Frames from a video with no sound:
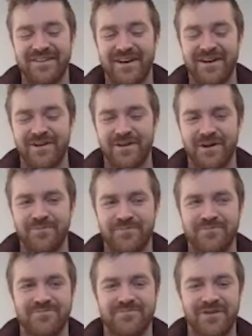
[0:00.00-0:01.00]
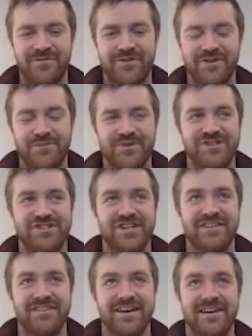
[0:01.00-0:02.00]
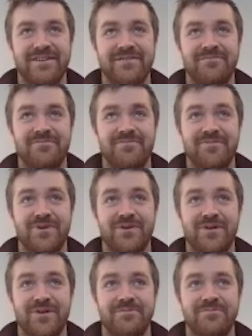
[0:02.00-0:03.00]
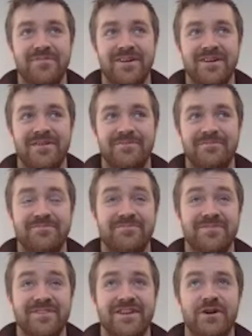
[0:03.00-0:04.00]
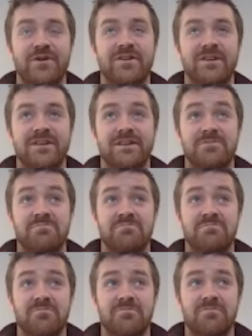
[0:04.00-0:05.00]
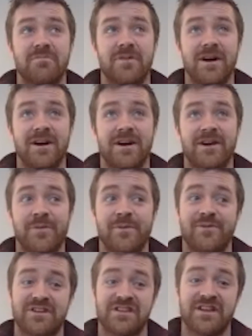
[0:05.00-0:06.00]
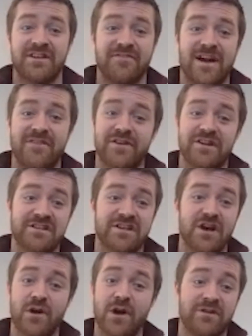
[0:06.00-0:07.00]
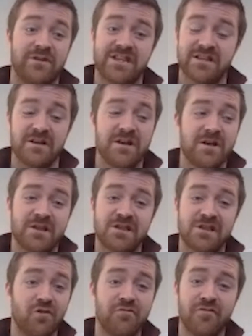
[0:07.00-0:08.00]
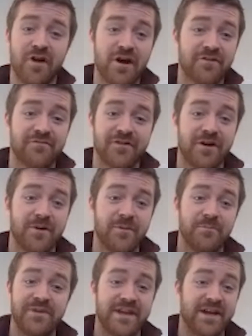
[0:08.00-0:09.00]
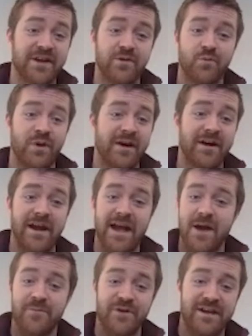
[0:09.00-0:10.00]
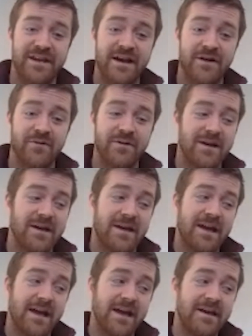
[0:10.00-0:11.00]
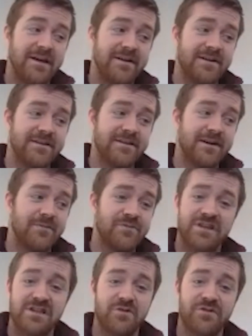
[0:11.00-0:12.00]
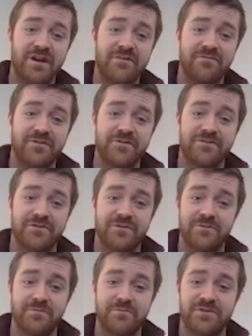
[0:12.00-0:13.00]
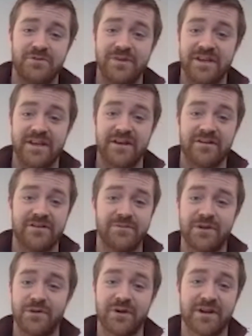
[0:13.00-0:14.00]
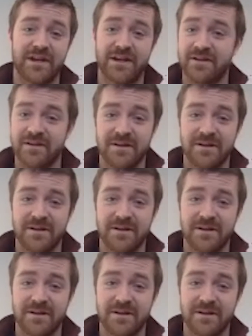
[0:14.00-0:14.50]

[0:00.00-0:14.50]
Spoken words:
I really appreciate that welcome. You know, I remember just like 5 years ago, I was so far from being where I am right now. And I'm just so grateful to be here and to be working